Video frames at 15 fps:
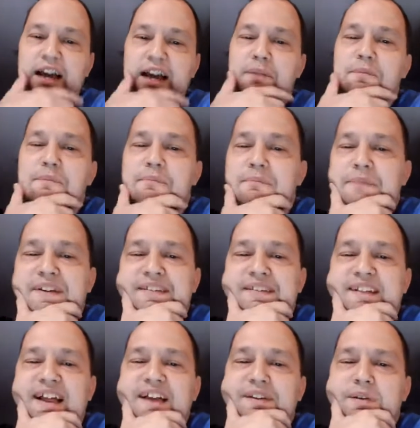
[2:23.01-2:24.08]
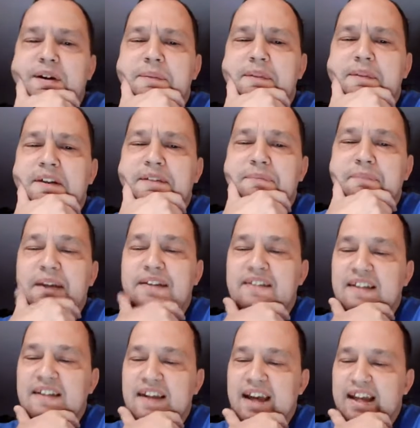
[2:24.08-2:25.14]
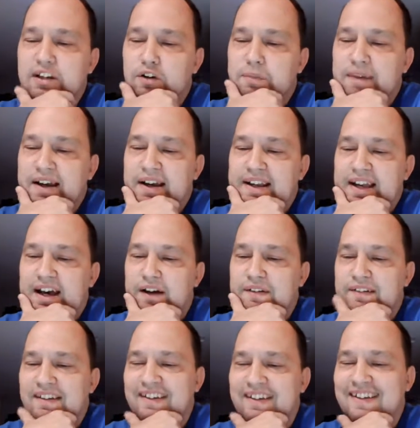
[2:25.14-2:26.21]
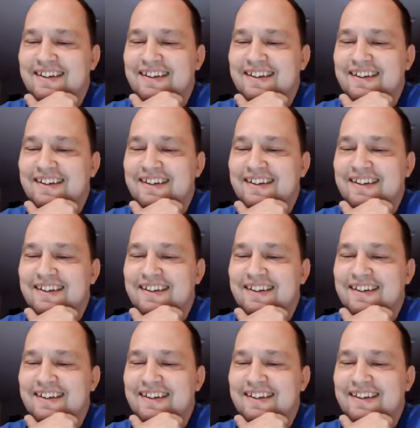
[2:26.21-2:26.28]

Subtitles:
I missed last week because basically I had to go back out.